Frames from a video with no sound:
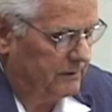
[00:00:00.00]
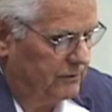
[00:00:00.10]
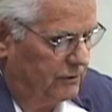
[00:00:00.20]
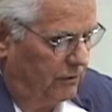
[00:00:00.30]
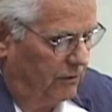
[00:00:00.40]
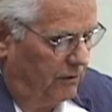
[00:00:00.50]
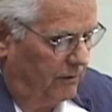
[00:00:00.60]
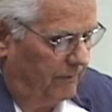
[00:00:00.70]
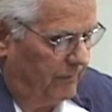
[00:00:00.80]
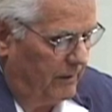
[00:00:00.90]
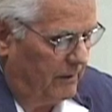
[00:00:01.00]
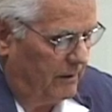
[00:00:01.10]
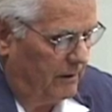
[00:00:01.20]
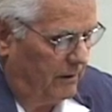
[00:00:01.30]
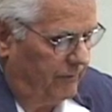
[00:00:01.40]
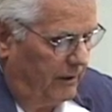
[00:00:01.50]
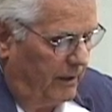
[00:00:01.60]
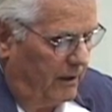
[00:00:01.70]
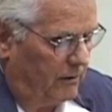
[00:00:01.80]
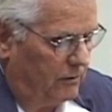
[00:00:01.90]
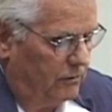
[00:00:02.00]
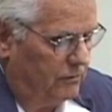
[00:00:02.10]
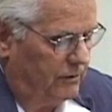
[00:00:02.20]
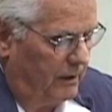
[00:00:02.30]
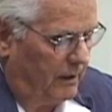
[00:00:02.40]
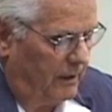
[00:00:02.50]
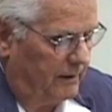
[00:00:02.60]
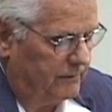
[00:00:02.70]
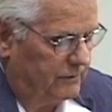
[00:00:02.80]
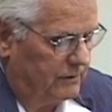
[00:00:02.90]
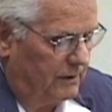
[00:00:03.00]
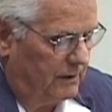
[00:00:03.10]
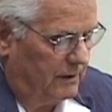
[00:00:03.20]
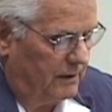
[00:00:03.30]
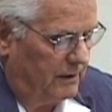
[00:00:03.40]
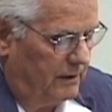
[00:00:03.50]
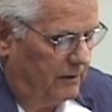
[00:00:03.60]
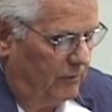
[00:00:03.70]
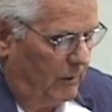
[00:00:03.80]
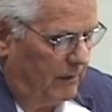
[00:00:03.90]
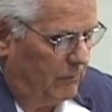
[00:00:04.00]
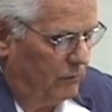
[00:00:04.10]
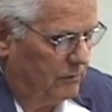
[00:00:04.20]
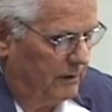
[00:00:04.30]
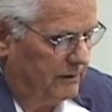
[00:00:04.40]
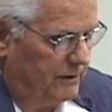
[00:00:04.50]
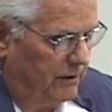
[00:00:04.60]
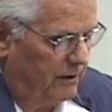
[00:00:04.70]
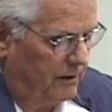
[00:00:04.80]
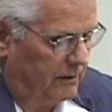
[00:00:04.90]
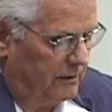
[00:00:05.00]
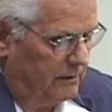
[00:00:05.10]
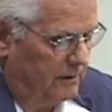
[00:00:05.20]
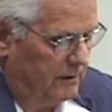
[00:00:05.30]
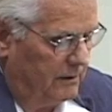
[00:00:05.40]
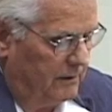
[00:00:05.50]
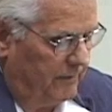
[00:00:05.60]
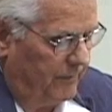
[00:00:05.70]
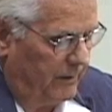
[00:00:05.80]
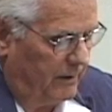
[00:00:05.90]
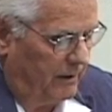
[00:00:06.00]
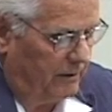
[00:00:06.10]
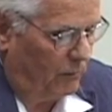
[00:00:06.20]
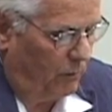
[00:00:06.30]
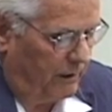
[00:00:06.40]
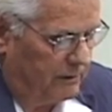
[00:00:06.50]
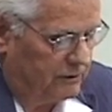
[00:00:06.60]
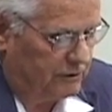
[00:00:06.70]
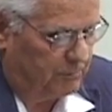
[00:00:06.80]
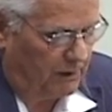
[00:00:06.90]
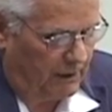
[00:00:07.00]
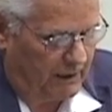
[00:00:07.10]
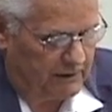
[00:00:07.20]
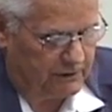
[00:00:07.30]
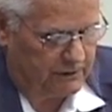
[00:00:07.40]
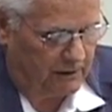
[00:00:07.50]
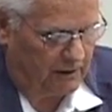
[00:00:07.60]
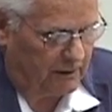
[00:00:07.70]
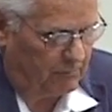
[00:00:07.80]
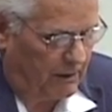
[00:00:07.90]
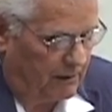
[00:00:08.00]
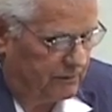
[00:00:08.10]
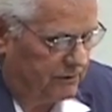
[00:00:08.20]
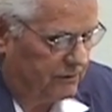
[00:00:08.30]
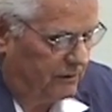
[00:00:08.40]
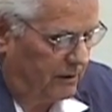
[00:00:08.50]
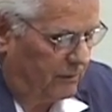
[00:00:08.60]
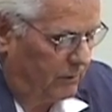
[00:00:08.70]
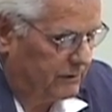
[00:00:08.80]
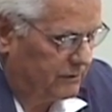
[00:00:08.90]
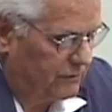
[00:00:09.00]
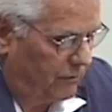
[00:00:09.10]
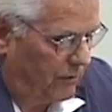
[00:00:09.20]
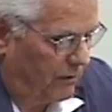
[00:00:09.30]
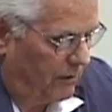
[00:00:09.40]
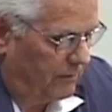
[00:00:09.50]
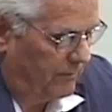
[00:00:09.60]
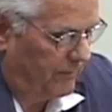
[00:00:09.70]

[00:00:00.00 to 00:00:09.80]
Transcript: and jaw of the owl who dives into my moonlit yard, and the wings splash on the mouse stuck with straw.